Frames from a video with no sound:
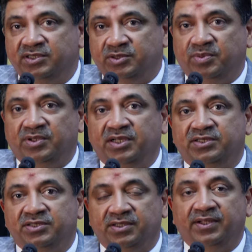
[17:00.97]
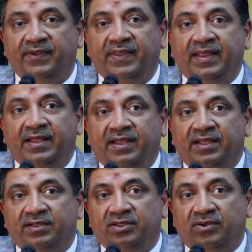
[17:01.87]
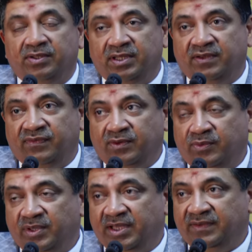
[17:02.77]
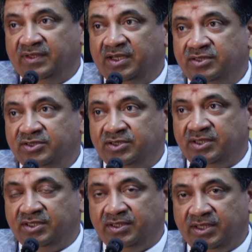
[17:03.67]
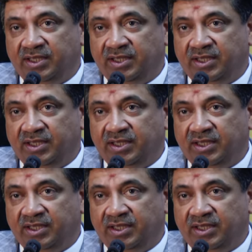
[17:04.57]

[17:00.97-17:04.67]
its potential. And therefore, we have the luxury